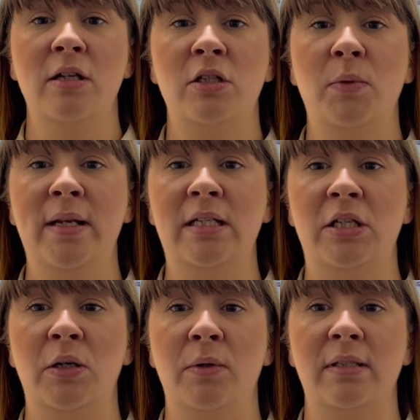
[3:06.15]
and
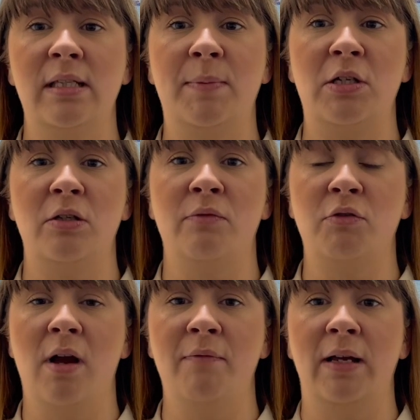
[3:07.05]
22 on suspicion of
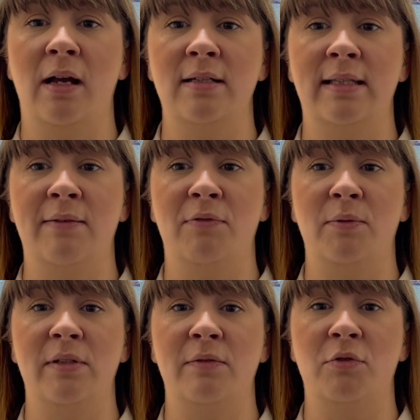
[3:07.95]
driving under the
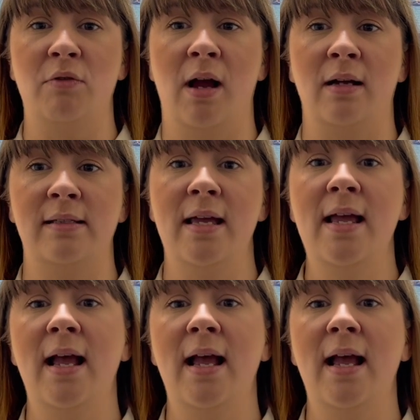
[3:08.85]
influence of drugs